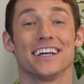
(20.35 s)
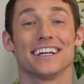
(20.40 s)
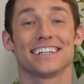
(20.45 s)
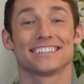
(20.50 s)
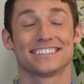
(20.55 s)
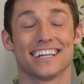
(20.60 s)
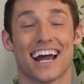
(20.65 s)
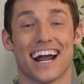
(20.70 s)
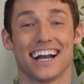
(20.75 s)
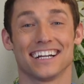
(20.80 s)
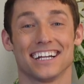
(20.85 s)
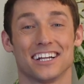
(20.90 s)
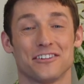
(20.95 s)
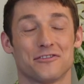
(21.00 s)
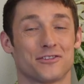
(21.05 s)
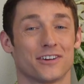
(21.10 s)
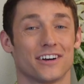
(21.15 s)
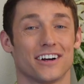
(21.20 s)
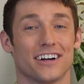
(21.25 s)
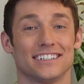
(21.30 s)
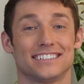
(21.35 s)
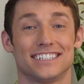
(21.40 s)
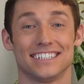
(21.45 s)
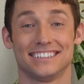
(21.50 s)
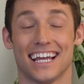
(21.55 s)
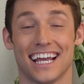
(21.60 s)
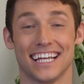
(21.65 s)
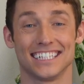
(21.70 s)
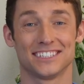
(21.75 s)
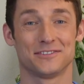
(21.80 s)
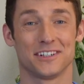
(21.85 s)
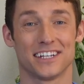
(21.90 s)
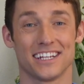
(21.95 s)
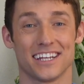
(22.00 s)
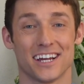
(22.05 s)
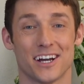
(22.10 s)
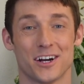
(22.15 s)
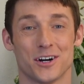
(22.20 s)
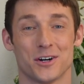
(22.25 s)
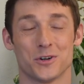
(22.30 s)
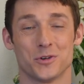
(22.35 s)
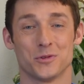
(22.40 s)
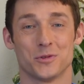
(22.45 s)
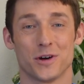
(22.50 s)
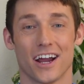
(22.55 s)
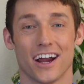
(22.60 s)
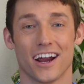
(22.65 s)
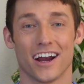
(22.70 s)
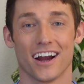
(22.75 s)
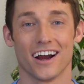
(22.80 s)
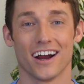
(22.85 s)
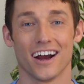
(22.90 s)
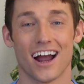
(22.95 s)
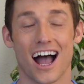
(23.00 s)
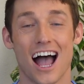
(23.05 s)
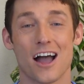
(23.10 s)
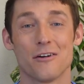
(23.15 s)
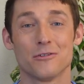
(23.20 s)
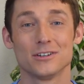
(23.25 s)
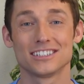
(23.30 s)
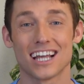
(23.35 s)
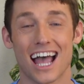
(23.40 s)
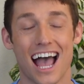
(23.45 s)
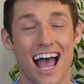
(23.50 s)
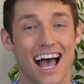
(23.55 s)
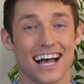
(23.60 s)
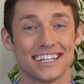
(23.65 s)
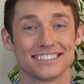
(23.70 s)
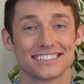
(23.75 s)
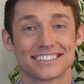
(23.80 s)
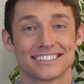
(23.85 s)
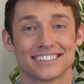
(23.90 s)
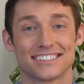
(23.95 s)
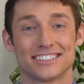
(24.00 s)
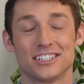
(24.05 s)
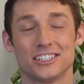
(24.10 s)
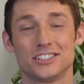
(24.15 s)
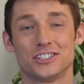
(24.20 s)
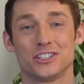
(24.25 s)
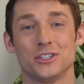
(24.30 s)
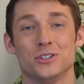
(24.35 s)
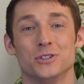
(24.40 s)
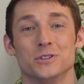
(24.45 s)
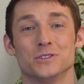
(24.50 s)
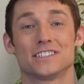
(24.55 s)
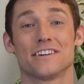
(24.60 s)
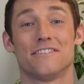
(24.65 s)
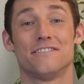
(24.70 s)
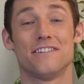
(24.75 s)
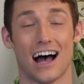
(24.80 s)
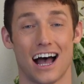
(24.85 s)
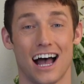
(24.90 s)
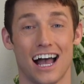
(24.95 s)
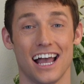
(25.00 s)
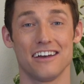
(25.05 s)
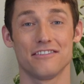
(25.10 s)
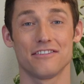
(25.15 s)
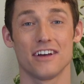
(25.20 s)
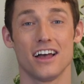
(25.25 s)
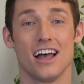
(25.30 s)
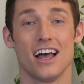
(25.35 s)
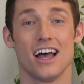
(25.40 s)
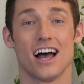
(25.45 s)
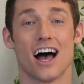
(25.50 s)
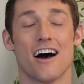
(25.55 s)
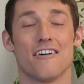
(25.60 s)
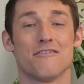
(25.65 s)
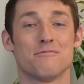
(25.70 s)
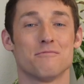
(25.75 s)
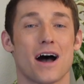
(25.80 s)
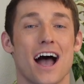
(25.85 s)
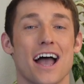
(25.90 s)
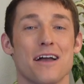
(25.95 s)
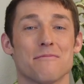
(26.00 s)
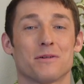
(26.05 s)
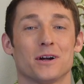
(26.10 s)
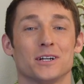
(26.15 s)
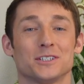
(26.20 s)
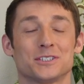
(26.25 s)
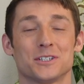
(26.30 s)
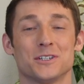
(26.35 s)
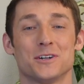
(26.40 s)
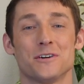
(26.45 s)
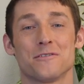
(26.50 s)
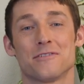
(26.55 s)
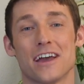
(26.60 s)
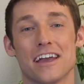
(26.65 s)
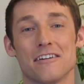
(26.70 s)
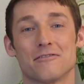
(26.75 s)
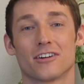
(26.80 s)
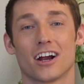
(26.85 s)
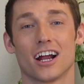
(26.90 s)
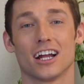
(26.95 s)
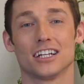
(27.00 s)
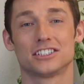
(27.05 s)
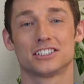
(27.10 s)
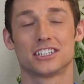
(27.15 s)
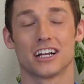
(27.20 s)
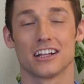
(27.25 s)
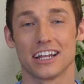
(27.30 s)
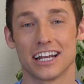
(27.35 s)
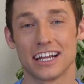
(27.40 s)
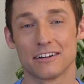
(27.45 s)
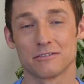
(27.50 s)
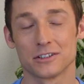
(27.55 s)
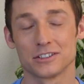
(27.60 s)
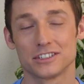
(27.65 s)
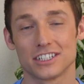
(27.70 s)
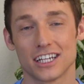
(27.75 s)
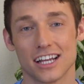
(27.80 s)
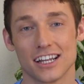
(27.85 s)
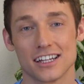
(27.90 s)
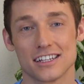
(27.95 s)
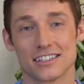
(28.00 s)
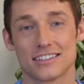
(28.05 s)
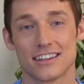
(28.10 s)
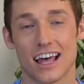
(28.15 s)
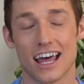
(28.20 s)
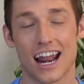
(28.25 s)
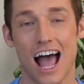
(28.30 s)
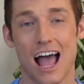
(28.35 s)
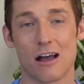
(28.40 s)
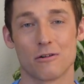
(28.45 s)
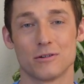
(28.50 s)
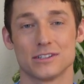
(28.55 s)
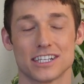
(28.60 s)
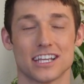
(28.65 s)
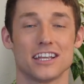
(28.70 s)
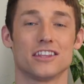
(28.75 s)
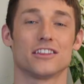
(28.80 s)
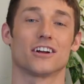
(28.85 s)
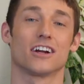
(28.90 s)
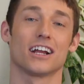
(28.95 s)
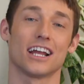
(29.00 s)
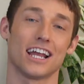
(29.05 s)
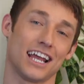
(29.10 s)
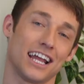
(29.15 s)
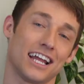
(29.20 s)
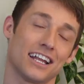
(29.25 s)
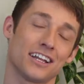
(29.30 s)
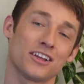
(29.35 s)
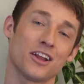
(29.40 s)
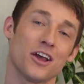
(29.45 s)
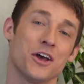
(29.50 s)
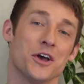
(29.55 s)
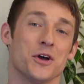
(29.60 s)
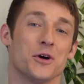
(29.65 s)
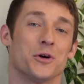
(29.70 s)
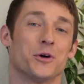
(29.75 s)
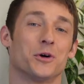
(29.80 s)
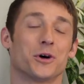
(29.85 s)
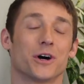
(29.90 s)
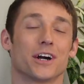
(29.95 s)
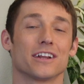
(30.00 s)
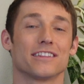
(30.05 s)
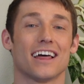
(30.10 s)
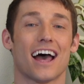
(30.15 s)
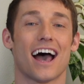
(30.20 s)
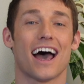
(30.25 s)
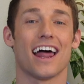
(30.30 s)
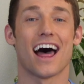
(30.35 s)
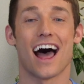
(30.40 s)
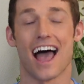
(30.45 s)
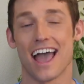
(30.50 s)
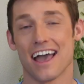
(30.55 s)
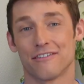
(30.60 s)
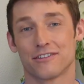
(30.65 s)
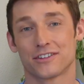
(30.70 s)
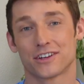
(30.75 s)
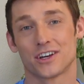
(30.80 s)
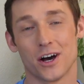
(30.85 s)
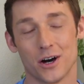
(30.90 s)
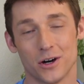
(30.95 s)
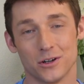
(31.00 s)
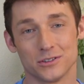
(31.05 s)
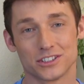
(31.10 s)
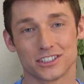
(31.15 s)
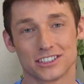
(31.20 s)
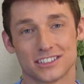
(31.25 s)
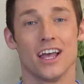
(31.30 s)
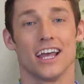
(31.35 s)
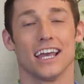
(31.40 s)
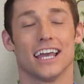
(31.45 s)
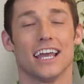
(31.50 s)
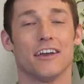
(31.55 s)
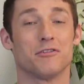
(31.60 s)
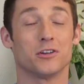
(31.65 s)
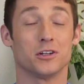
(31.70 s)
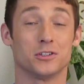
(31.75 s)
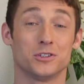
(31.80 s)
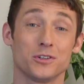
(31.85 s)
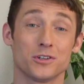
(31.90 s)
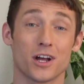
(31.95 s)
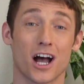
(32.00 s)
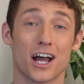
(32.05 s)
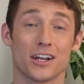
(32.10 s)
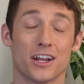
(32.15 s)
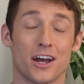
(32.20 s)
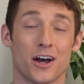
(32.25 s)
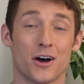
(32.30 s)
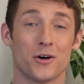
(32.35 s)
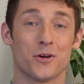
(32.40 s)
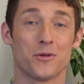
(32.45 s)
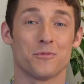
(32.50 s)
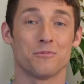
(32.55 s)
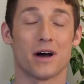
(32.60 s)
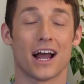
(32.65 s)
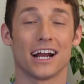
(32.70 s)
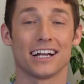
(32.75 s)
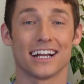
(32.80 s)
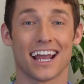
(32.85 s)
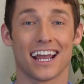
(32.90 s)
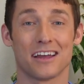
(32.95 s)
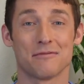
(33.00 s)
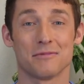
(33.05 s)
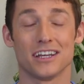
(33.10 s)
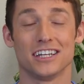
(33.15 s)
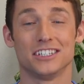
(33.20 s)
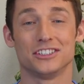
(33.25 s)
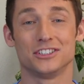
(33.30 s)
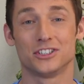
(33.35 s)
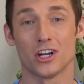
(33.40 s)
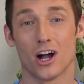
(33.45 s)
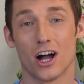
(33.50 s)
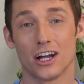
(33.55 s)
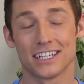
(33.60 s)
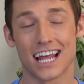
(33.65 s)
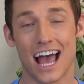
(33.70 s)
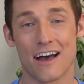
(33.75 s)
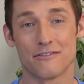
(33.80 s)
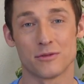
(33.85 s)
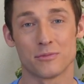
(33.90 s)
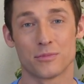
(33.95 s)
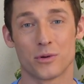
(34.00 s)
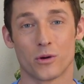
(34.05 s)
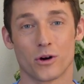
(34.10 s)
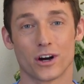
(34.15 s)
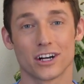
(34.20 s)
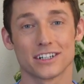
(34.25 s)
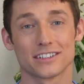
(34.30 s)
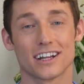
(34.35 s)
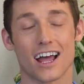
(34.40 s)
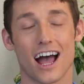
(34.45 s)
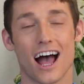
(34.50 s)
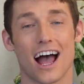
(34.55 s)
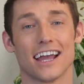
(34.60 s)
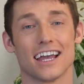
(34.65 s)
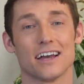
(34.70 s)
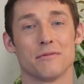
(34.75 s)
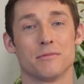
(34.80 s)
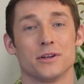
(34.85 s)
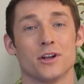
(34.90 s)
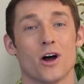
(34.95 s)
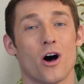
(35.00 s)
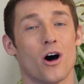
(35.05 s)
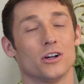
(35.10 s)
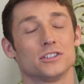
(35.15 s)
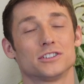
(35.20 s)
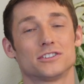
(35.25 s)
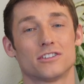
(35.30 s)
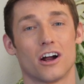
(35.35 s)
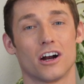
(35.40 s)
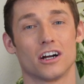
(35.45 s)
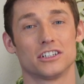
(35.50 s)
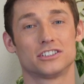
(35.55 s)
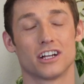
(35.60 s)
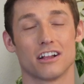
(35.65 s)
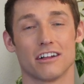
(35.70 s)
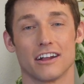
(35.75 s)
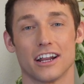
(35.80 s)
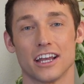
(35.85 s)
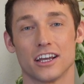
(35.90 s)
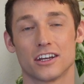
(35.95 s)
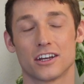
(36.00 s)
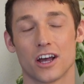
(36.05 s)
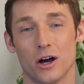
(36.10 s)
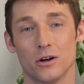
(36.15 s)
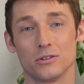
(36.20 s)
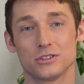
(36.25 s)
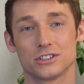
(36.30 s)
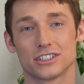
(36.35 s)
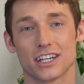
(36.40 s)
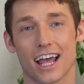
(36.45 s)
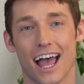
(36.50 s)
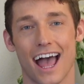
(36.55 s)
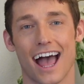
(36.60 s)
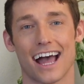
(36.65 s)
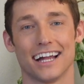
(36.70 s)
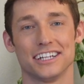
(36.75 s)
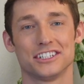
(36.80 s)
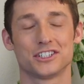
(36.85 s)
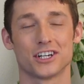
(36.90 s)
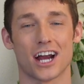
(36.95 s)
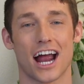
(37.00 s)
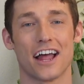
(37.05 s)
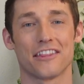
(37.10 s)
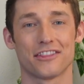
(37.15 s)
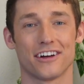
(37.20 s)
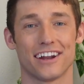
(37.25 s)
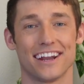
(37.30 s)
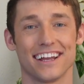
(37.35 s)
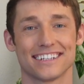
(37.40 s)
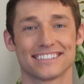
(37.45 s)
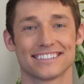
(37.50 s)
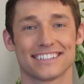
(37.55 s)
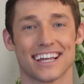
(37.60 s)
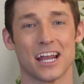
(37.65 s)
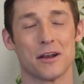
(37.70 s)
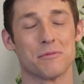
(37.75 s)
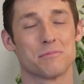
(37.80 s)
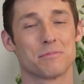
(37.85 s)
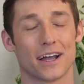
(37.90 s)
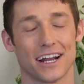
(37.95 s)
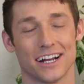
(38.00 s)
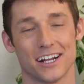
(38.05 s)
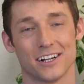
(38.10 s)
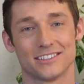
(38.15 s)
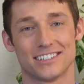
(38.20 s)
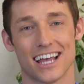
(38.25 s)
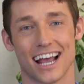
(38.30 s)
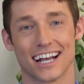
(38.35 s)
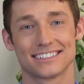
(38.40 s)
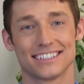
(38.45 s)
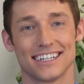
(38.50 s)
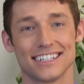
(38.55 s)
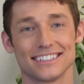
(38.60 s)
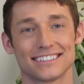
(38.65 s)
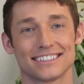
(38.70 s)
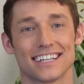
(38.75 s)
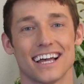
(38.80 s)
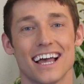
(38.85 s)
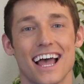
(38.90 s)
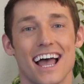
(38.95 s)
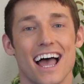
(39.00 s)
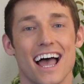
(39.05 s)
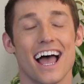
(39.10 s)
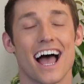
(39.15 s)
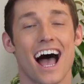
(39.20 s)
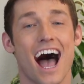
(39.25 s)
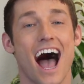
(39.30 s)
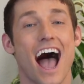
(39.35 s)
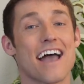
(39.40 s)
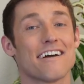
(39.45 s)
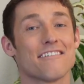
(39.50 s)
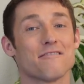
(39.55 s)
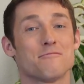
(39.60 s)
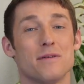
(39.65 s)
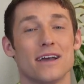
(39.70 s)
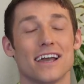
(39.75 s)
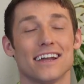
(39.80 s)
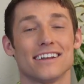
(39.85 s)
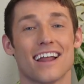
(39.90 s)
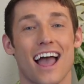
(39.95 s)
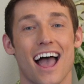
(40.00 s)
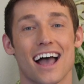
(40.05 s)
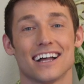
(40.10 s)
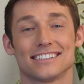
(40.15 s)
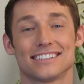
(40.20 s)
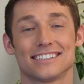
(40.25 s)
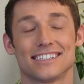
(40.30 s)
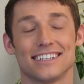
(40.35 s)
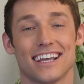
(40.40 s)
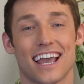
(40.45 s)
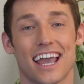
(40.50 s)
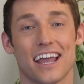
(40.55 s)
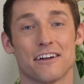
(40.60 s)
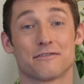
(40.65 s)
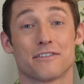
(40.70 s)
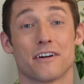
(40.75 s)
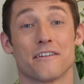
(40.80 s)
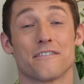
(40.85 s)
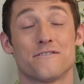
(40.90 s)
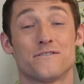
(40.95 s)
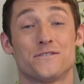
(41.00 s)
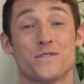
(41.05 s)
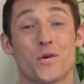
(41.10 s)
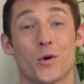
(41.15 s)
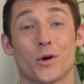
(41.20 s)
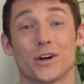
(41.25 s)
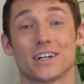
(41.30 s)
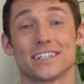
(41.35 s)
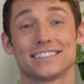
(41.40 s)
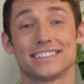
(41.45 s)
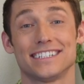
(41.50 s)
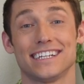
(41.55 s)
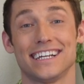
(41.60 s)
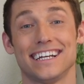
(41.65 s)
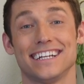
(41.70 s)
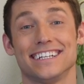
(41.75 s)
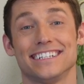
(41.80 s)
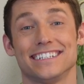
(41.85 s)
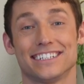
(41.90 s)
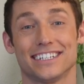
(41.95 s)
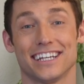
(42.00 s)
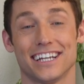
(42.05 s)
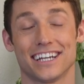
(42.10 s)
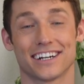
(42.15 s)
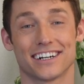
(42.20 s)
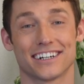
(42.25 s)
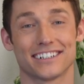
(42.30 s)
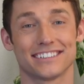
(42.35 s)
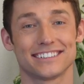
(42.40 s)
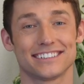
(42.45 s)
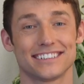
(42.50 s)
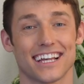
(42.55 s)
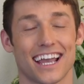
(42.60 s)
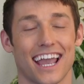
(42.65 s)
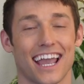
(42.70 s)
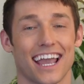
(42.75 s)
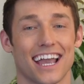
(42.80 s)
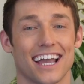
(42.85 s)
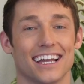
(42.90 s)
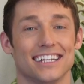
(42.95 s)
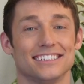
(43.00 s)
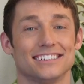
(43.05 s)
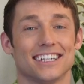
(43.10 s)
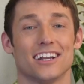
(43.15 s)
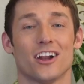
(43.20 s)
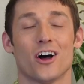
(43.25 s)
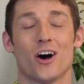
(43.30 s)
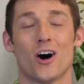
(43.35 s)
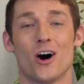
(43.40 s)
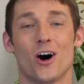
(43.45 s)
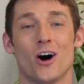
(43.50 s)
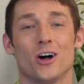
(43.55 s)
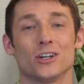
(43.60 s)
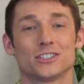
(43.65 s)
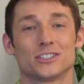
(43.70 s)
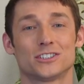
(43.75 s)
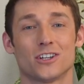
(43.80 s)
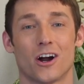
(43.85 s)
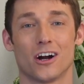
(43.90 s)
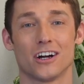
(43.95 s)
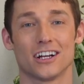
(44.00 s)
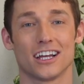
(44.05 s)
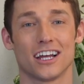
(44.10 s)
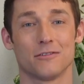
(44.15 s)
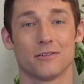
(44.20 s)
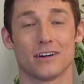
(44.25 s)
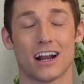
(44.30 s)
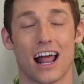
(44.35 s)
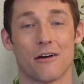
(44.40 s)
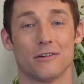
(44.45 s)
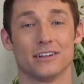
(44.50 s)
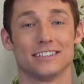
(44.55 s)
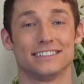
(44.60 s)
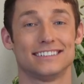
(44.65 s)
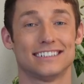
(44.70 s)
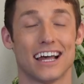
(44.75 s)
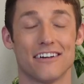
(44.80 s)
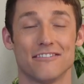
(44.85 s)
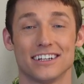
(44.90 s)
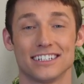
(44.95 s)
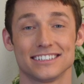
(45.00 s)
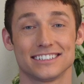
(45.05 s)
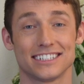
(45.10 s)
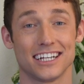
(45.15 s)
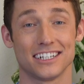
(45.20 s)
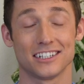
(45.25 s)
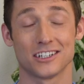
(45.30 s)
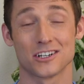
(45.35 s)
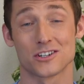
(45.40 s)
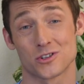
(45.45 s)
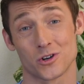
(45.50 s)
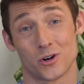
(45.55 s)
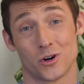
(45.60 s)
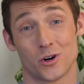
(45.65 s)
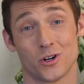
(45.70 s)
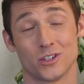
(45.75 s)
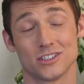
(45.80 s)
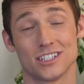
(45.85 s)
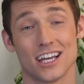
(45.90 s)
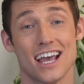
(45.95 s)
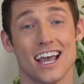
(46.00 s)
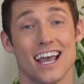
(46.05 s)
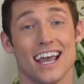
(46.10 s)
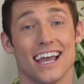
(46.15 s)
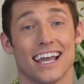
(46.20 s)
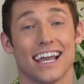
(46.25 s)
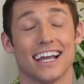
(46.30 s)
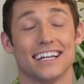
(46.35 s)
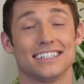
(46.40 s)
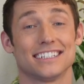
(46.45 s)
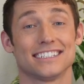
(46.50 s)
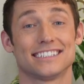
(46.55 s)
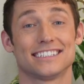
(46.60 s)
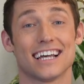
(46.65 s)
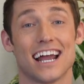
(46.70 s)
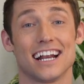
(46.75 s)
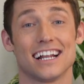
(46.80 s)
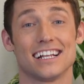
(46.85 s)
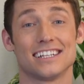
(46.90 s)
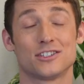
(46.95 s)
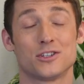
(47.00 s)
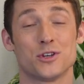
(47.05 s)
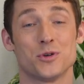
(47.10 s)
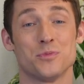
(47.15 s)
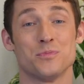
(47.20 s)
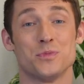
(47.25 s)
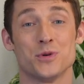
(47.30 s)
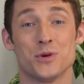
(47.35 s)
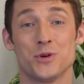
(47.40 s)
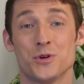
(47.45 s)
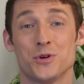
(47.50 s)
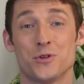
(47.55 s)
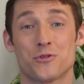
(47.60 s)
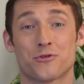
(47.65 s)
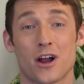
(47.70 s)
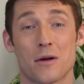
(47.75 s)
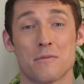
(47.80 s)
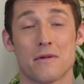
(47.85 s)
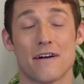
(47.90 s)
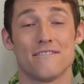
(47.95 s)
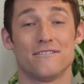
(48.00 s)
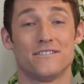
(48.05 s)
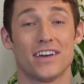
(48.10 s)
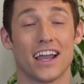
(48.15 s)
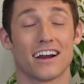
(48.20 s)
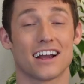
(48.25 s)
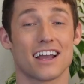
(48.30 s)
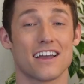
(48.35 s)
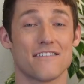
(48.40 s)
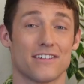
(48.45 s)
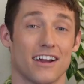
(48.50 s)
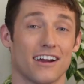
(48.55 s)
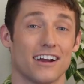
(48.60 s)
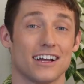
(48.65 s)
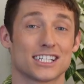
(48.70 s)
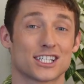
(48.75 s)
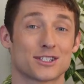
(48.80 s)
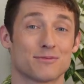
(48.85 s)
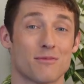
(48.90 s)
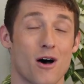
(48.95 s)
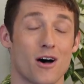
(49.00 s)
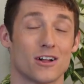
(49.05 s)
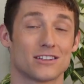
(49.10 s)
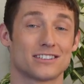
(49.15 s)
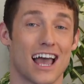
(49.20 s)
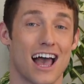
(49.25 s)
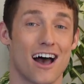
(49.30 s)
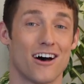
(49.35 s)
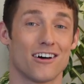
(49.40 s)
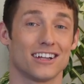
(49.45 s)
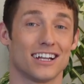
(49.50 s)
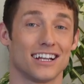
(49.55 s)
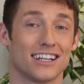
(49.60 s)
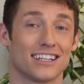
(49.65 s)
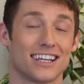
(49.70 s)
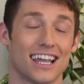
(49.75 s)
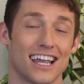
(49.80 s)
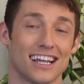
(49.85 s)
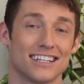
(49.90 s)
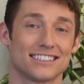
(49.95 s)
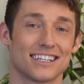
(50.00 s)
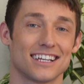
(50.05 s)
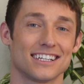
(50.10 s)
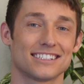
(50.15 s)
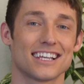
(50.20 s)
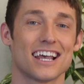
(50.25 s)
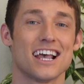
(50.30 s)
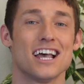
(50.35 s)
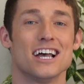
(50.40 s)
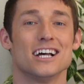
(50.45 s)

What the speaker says: excited for today's video where I was asked to choose five of my personal favorite cheerleading routines that I was either in or that I have coached. If you do not know, my name is John Davenport. I am an all-star cheerleading coach at Cheer Athletics in Plano, Texas. I have been at CA for 14 years and it all started when I was 17 years old and decided to move from a very, very small town in Kansas